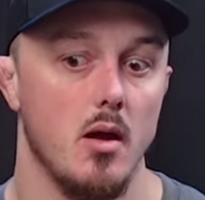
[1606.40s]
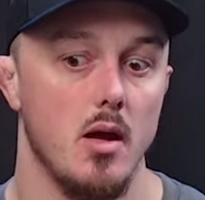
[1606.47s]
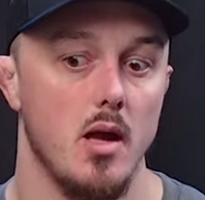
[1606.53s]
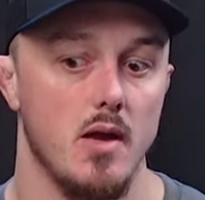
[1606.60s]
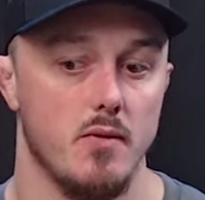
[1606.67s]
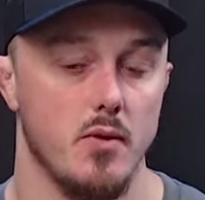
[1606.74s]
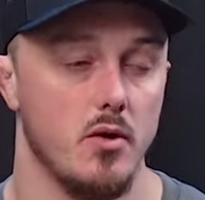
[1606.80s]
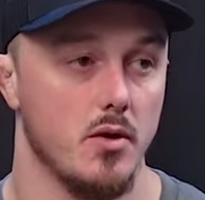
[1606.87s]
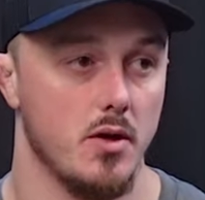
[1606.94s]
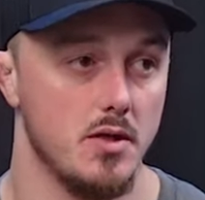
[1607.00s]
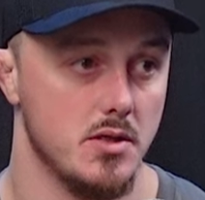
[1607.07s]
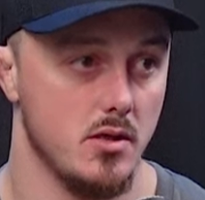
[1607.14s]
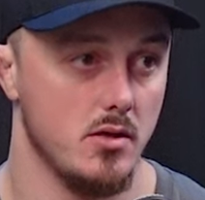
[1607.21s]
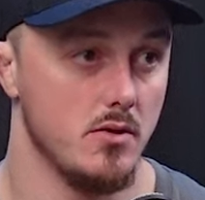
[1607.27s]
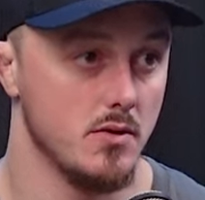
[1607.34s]
if we're looking
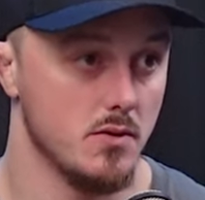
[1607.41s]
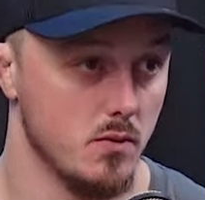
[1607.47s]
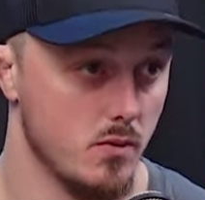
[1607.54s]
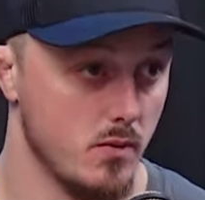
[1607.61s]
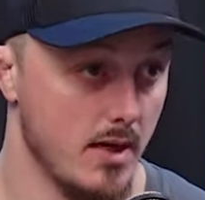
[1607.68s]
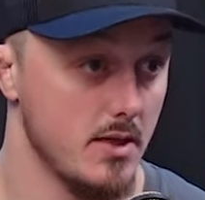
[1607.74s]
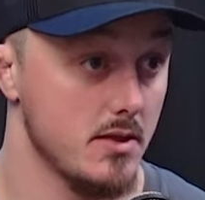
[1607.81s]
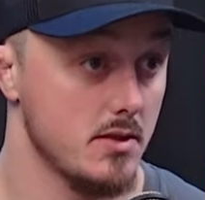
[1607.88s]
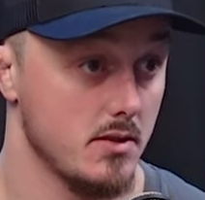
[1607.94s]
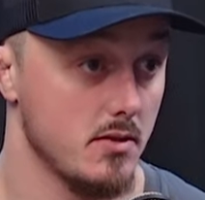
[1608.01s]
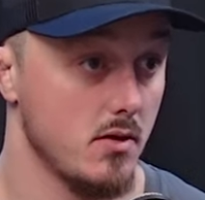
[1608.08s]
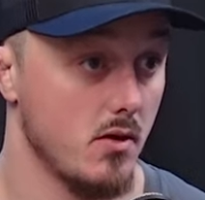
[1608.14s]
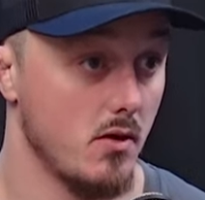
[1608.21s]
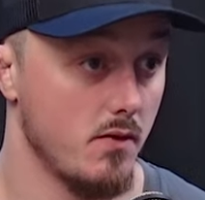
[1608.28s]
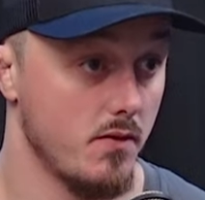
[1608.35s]
to lose weight
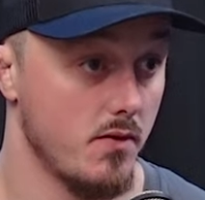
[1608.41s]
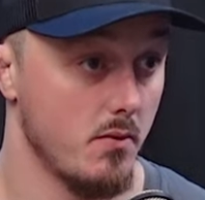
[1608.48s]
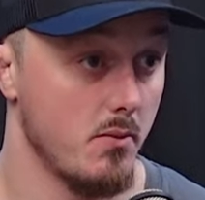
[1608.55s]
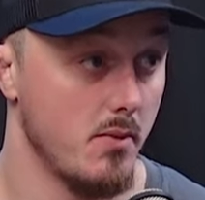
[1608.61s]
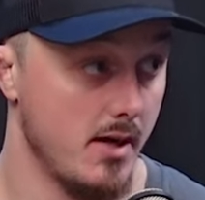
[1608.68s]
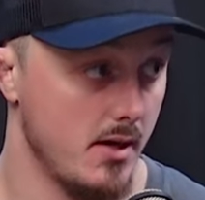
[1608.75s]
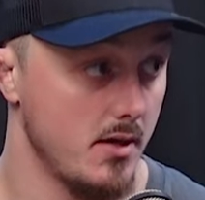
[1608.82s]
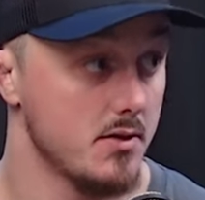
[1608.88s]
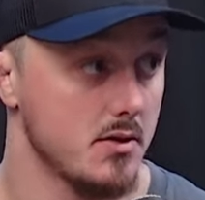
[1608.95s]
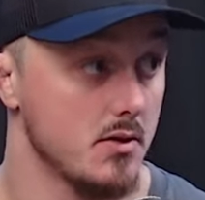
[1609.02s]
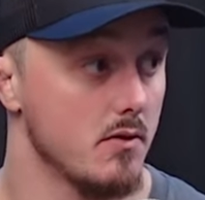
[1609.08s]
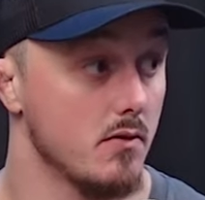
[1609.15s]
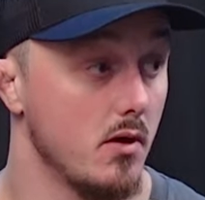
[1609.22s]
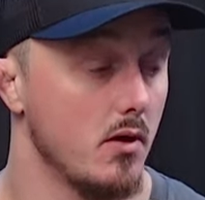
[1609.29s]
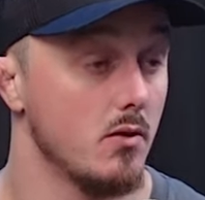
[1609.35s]
off the mats and
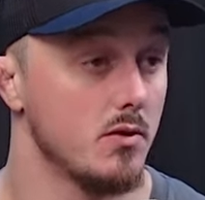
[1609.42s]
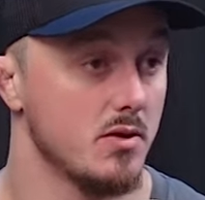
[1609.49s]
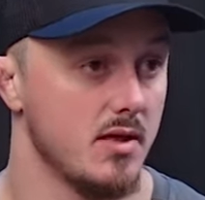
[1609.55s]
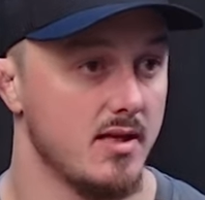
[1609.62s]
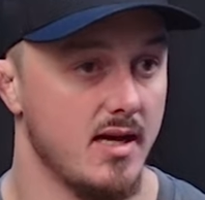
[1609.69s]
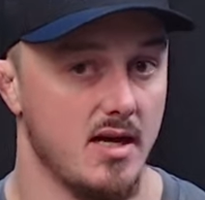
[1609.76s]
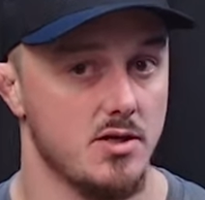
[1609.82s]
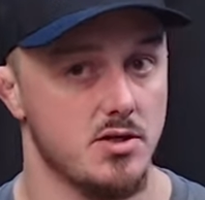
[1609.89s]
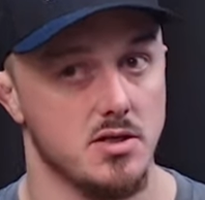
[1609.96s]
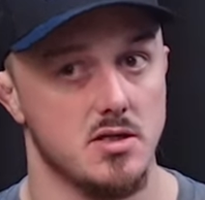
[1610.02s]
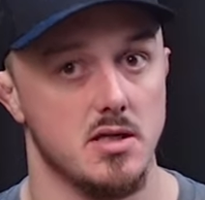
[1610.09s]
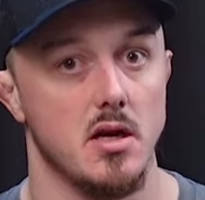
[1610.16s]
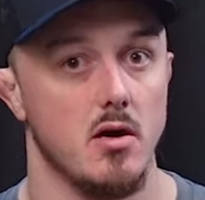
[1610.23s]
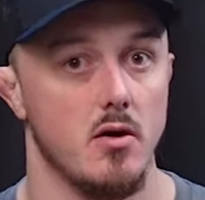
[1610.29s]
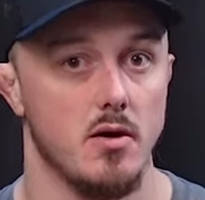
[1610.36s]
the rolls, that's just
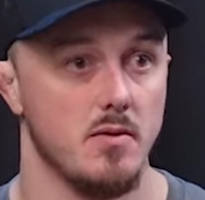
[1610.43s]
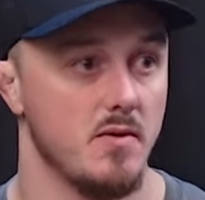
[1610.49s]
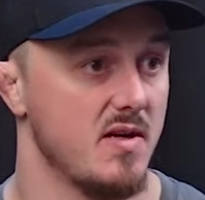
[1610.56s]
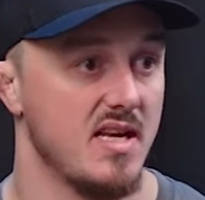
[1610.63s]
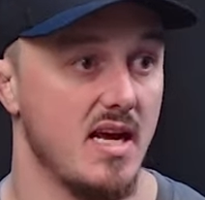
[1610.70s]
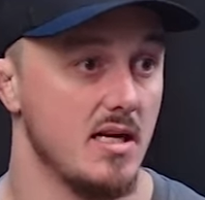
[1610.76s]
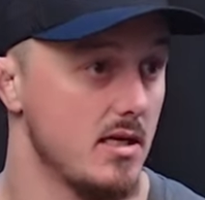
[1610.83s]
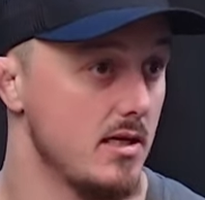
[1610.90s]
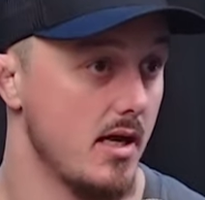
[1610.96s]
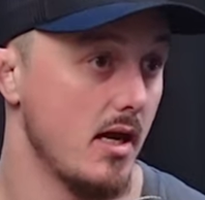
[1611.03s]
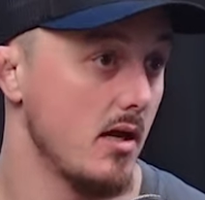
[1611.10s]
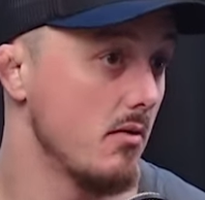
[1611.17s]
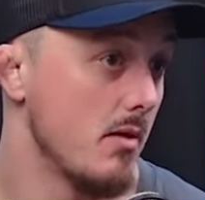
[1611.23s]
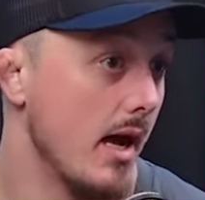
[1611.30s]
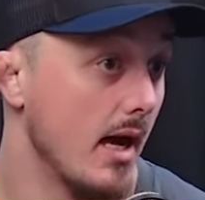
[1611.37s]
included in the
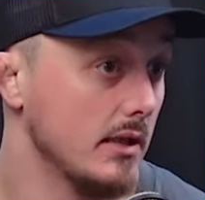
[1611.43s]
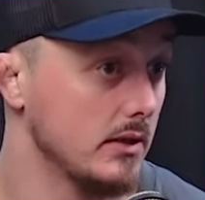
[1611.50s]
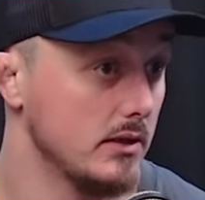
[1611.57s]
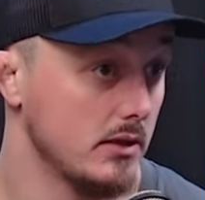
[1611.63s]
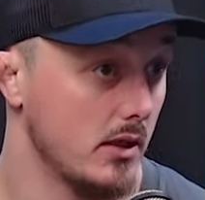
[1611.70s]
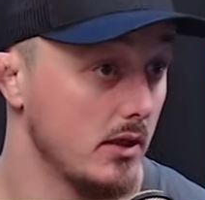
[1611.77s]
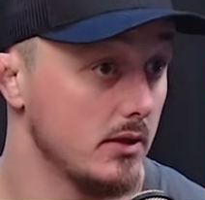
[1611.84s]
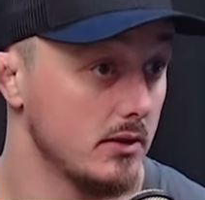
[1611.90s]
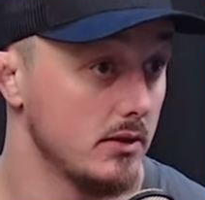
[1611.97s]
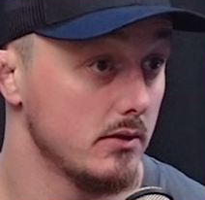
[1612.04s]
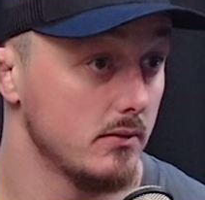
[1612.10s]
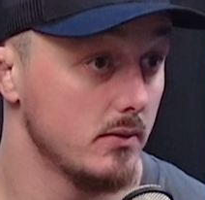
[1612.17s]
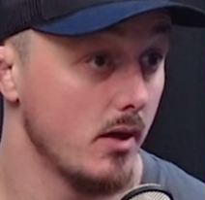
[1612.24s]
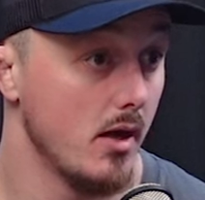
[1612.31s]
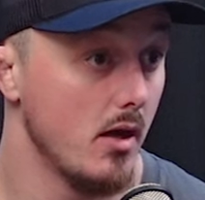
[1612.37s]
day-to-day exercise,
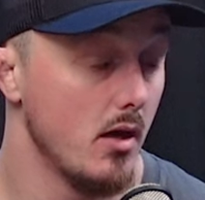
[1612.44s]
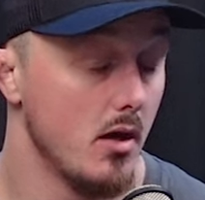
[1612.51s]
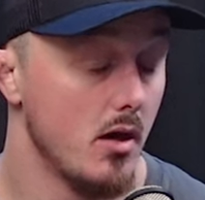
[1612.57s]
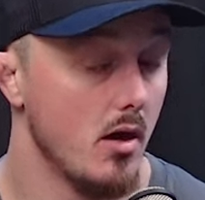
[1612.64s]
right?